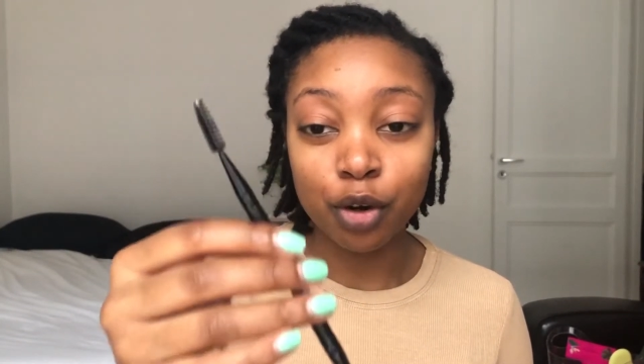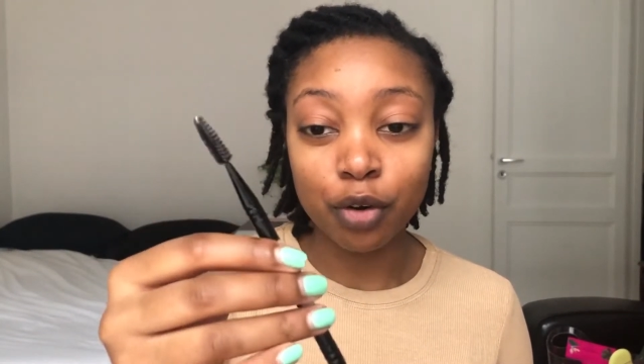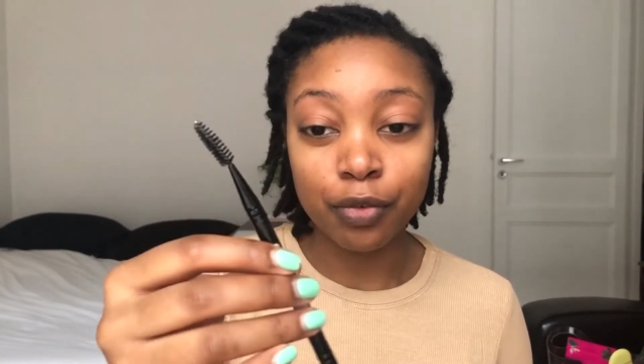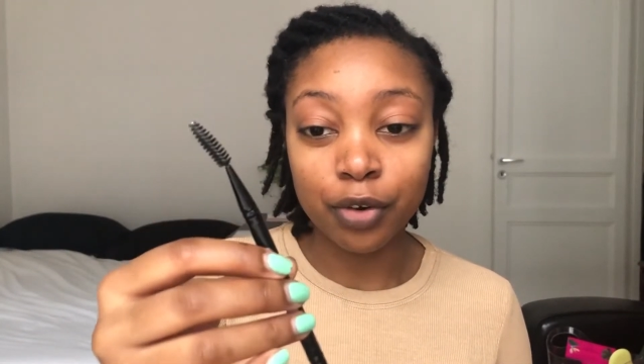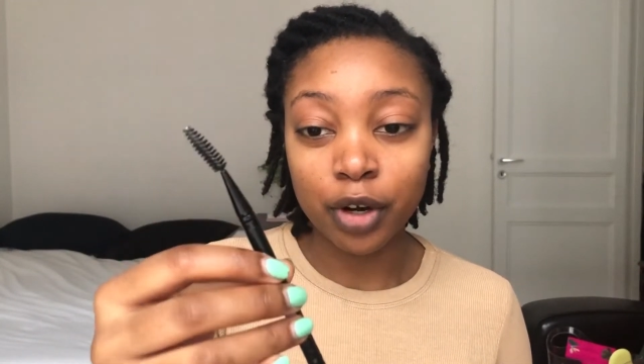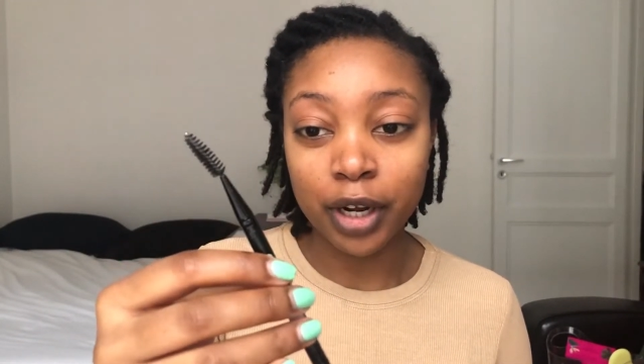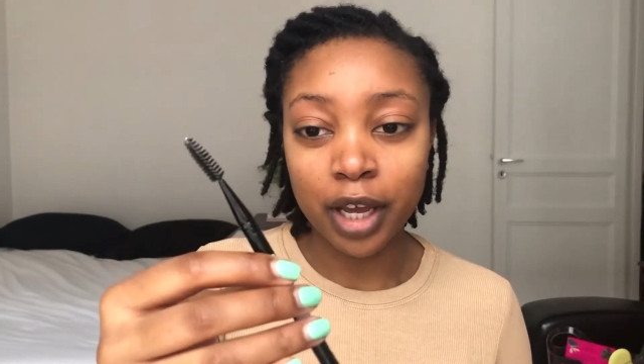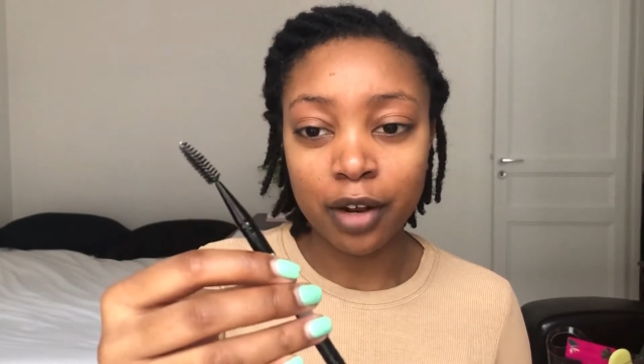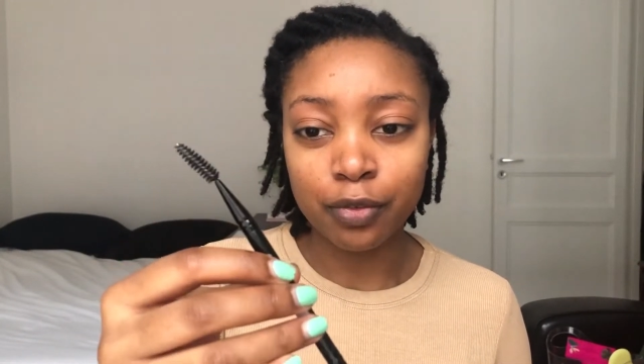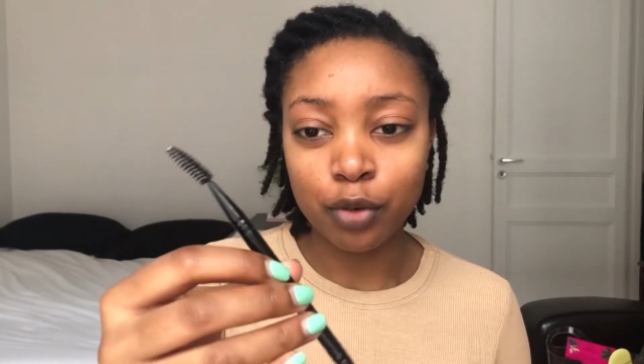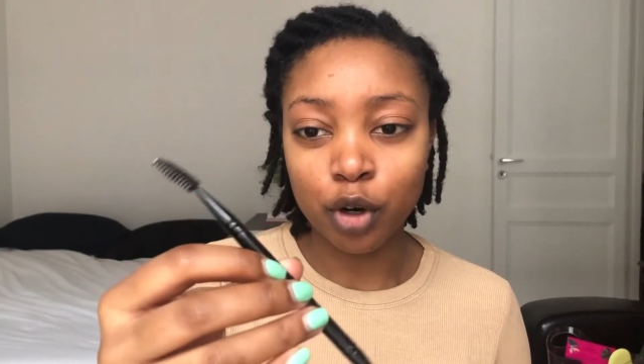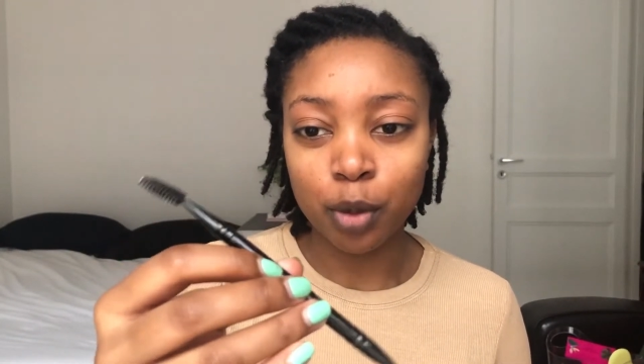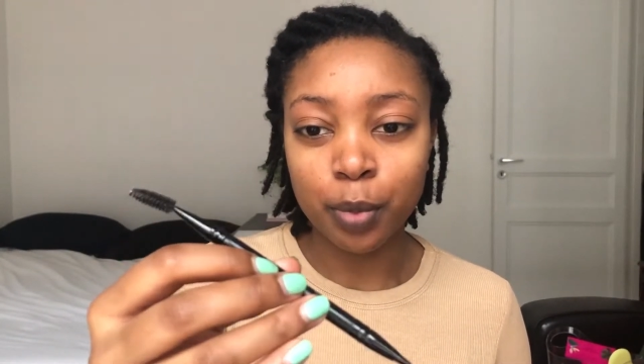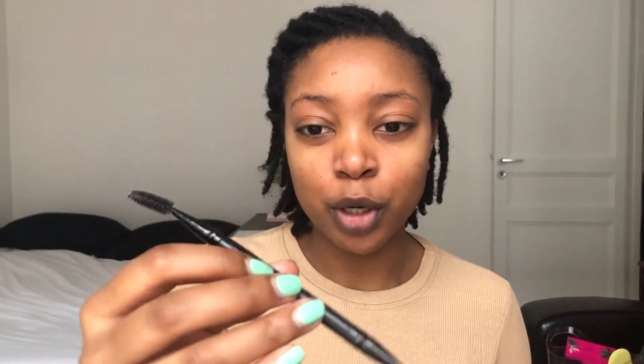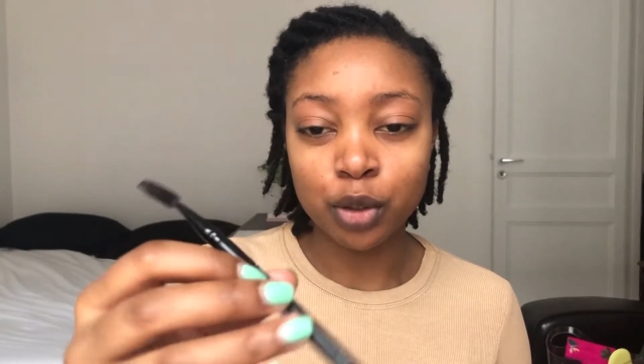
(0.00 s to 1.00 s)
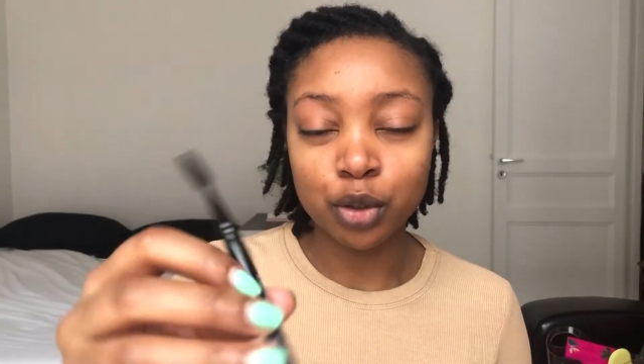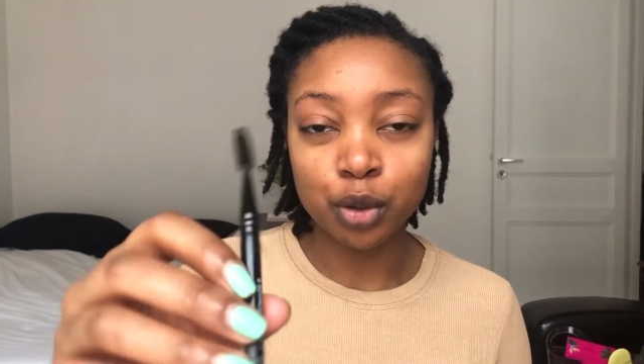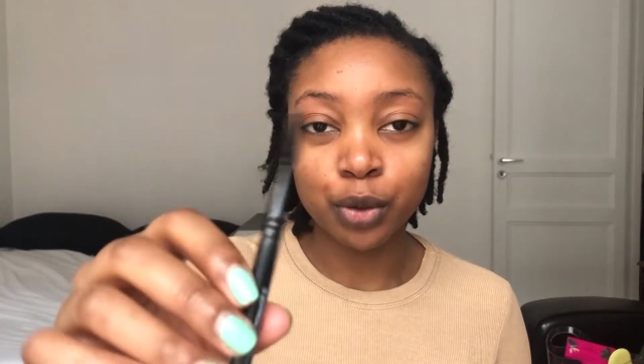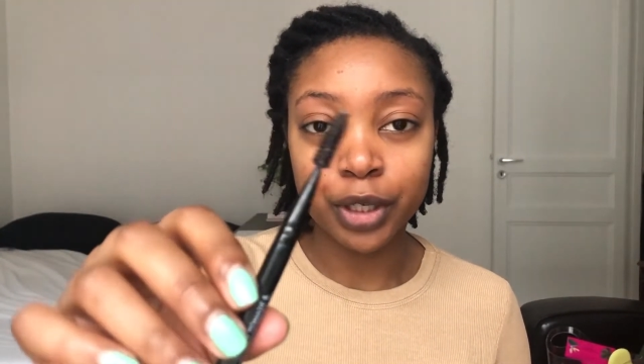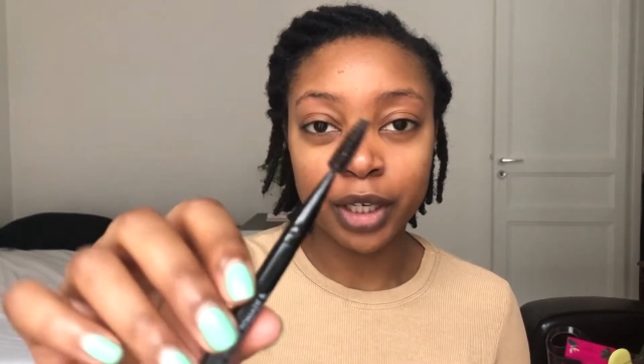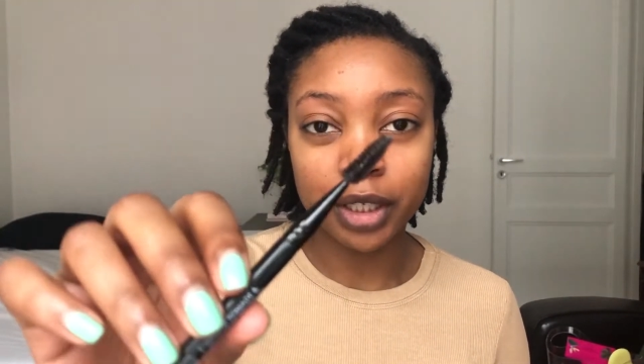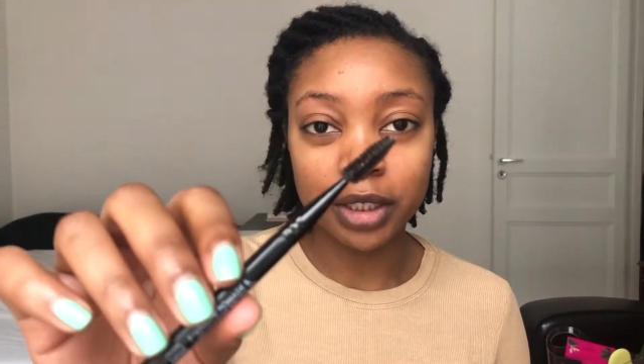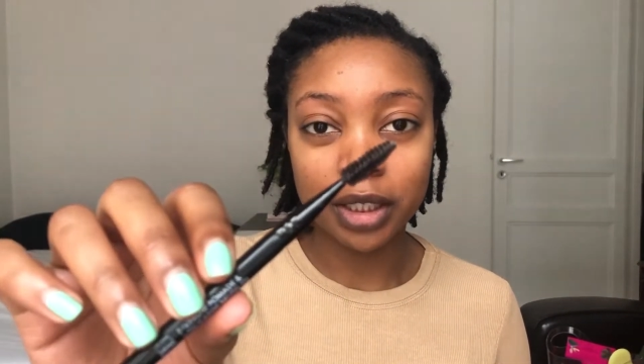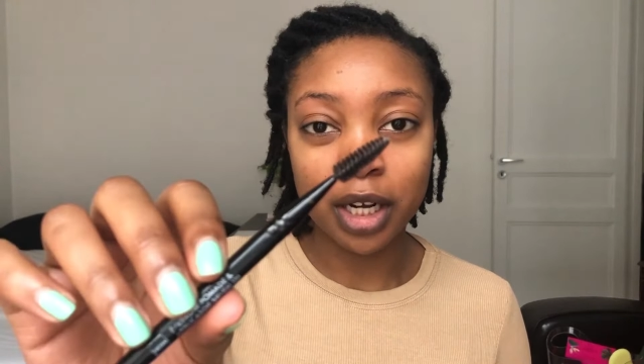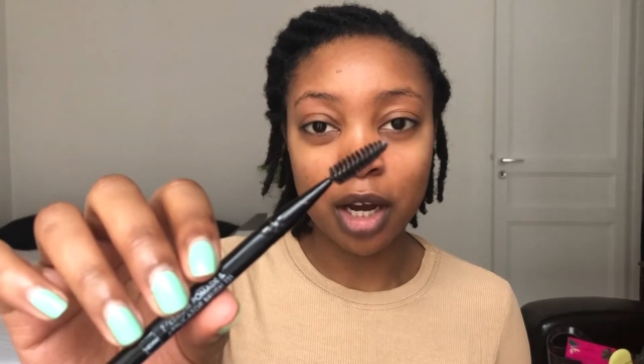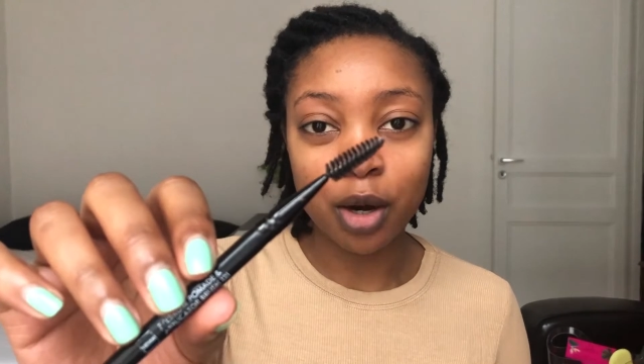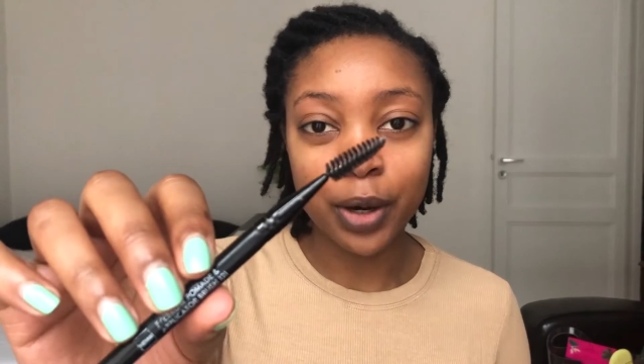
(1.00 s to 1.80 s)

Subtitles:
over again for about 2 years now,